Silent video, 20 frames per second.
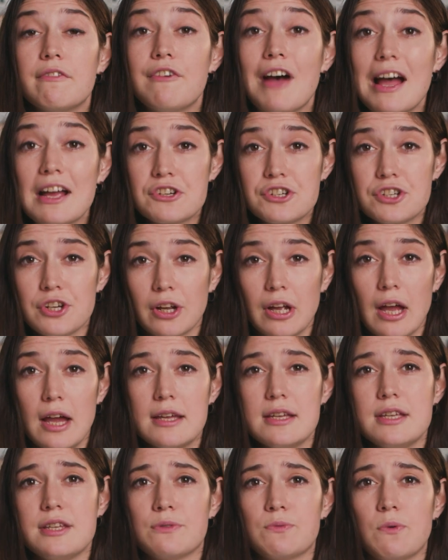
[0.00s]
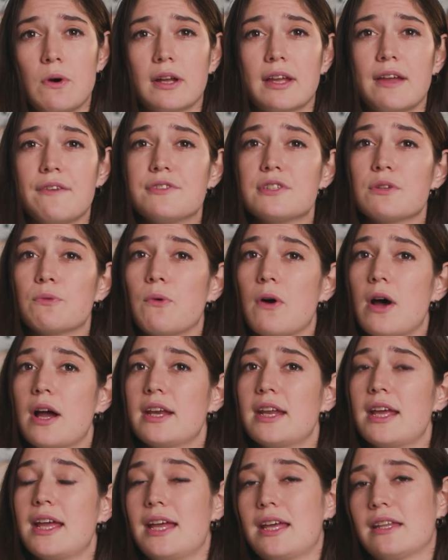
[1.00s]
That sugar is what gives the
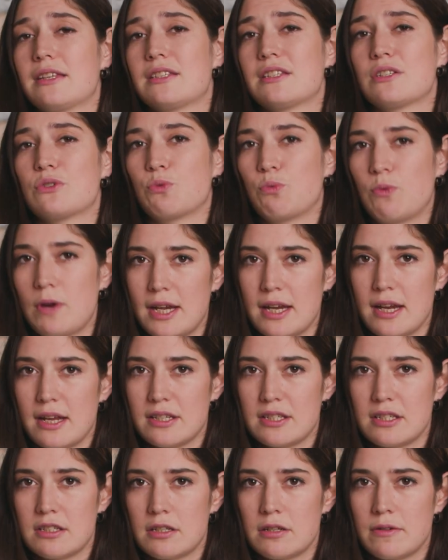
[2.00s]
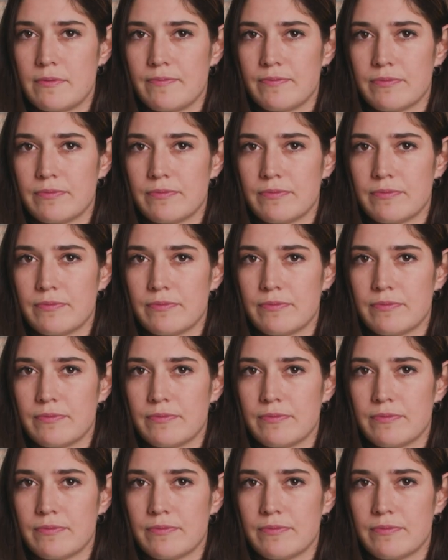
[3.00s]
wine its sweetness.